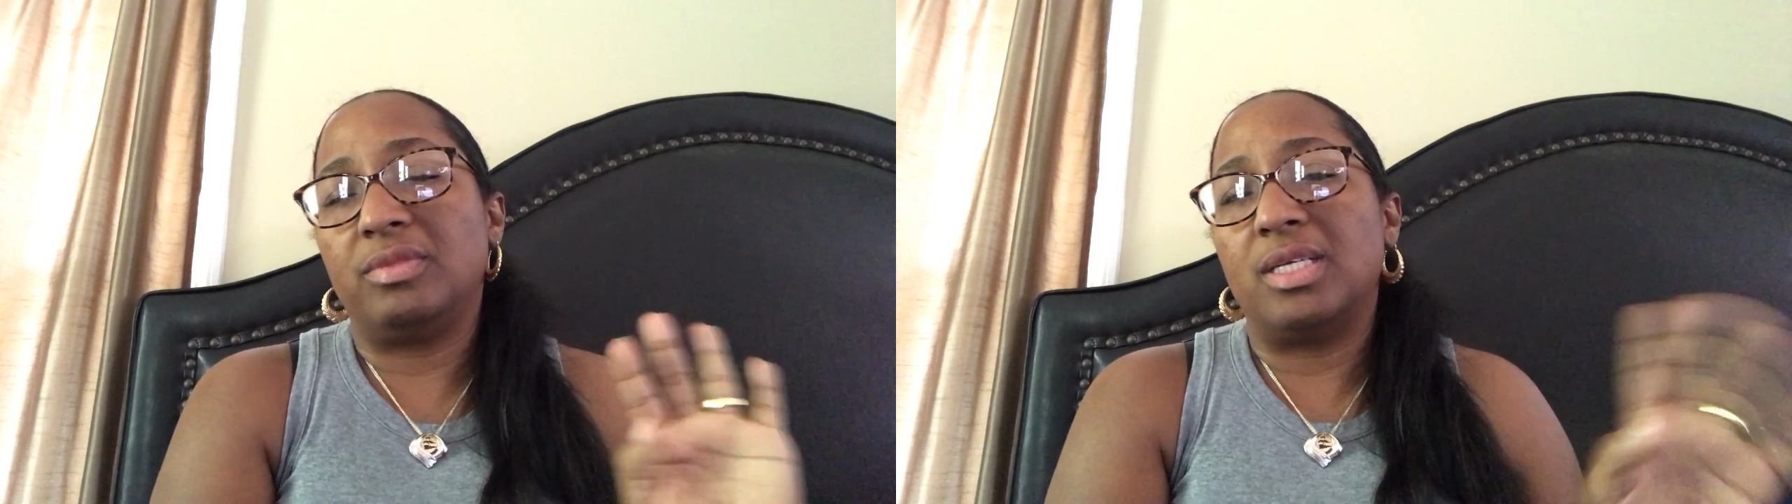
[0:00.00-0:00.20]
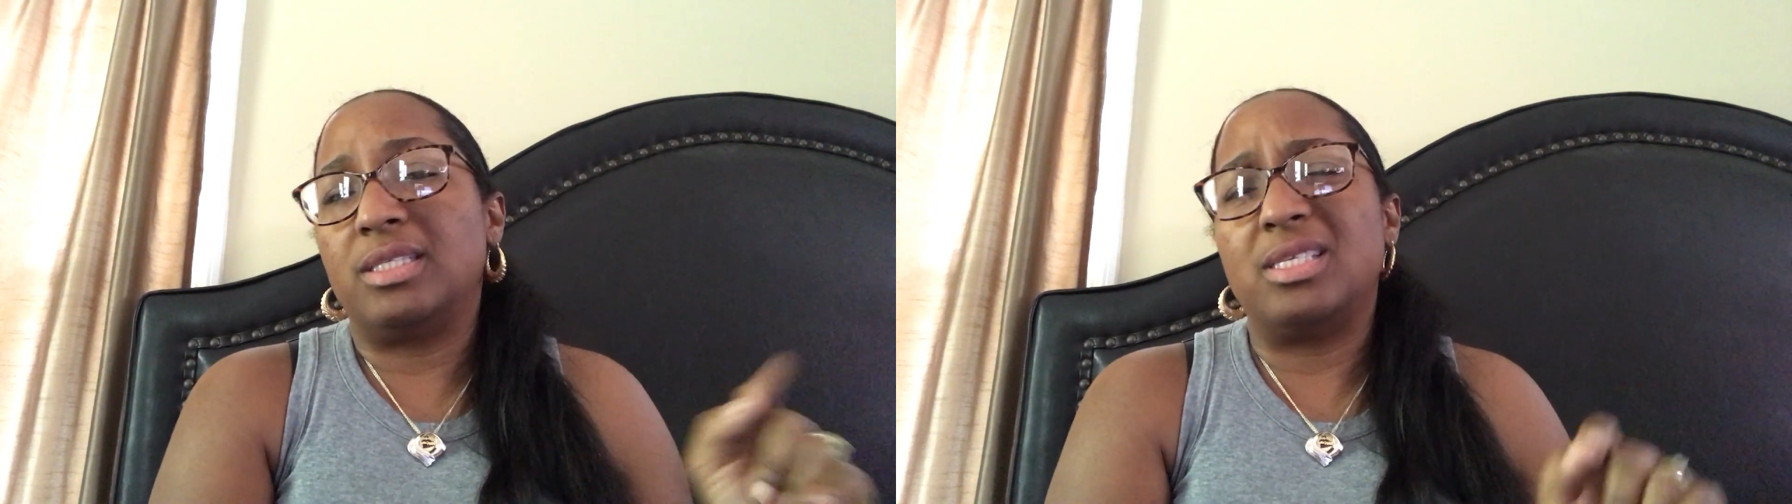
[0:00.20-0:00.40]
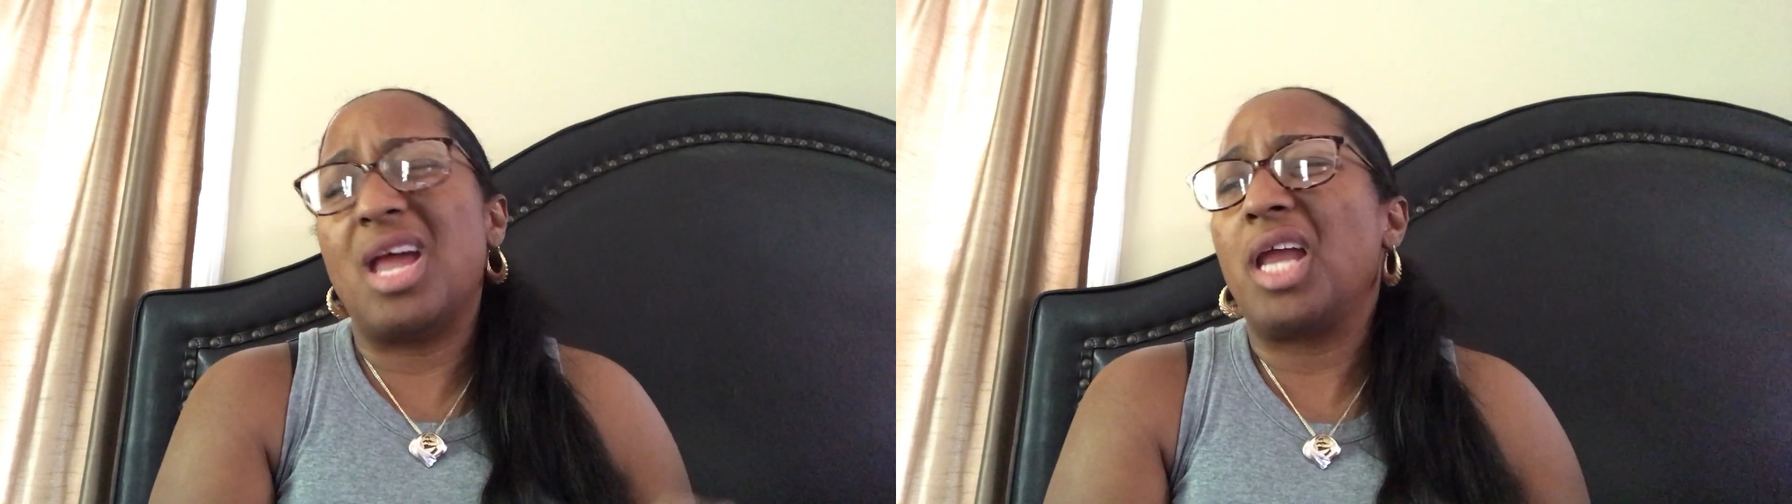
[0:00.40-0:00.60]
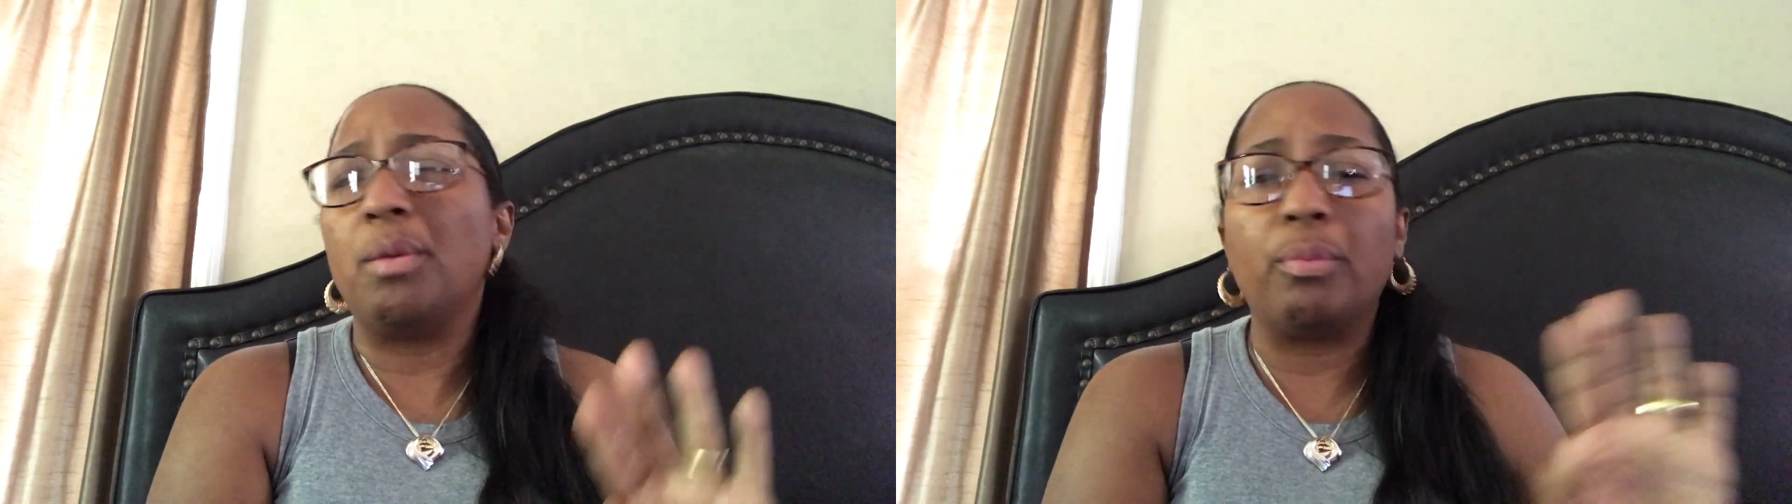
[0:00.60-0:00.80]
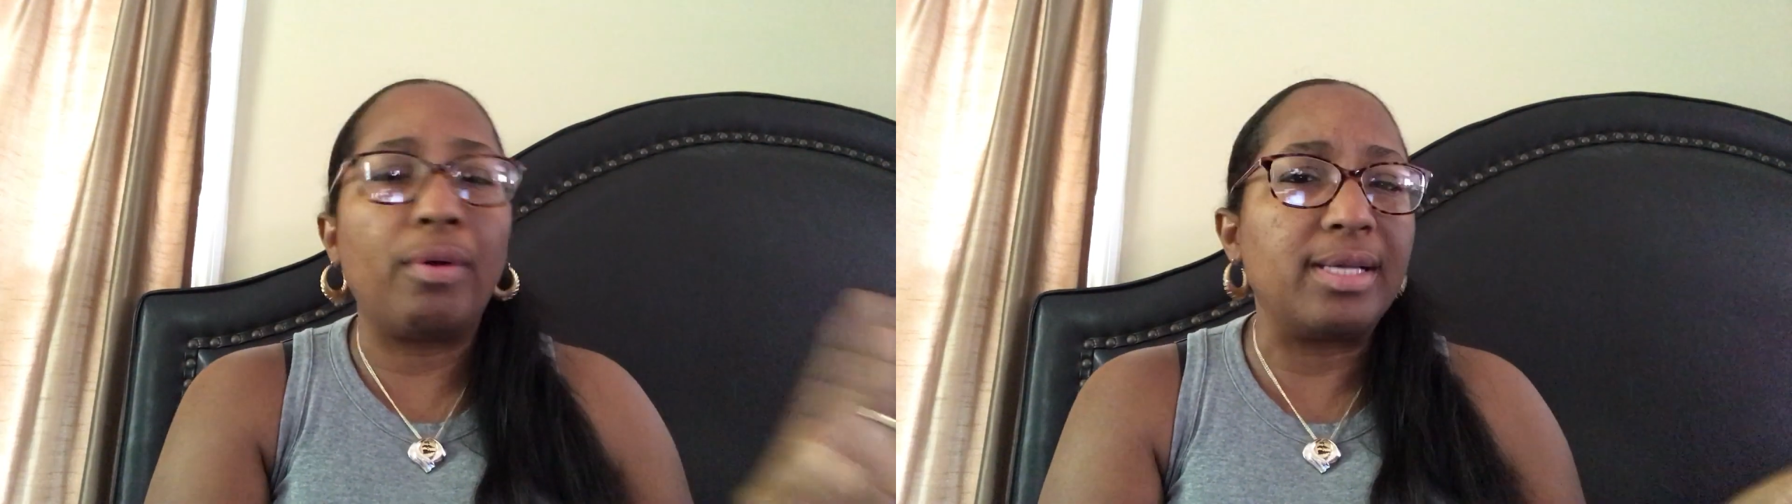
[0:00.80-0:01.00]
it's not
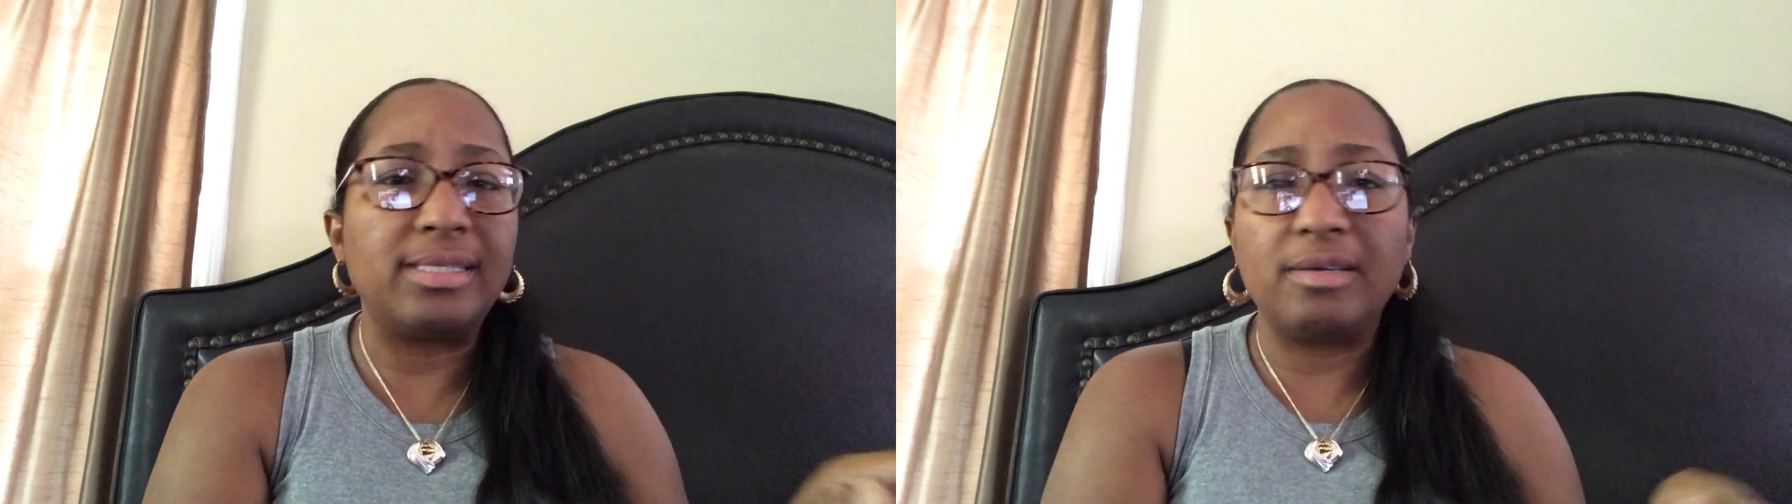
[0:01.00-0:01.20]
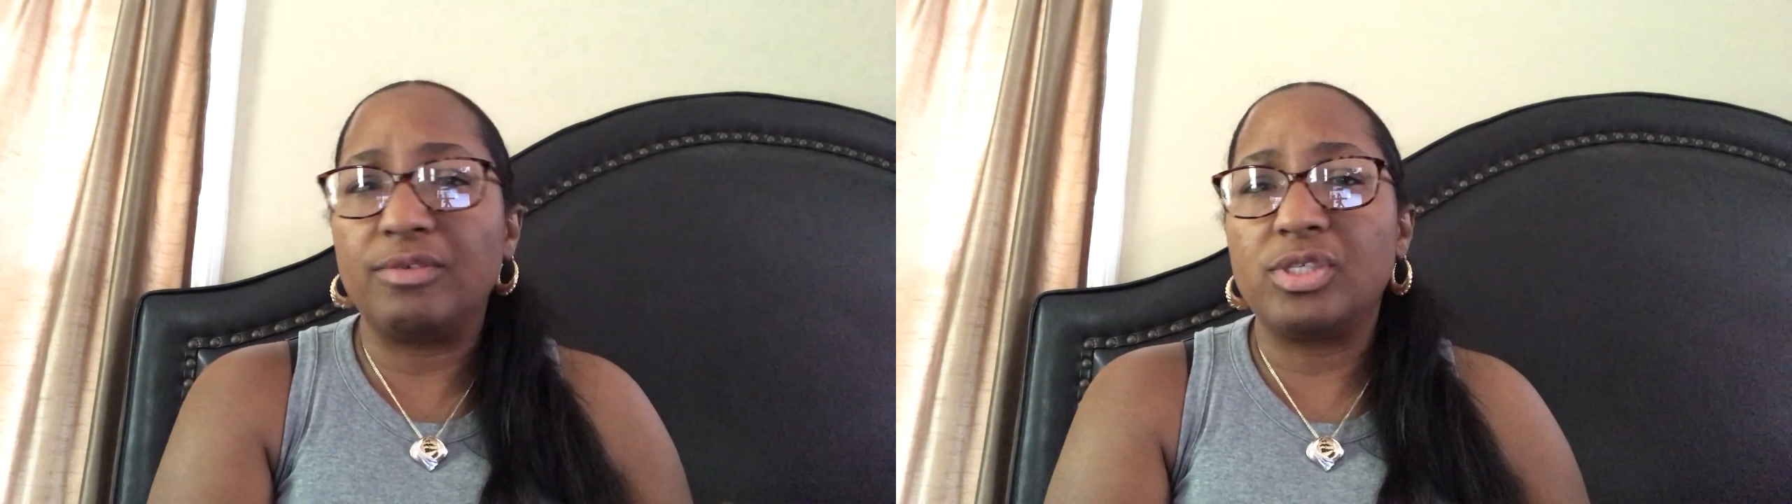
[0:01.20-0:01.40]
impressive,"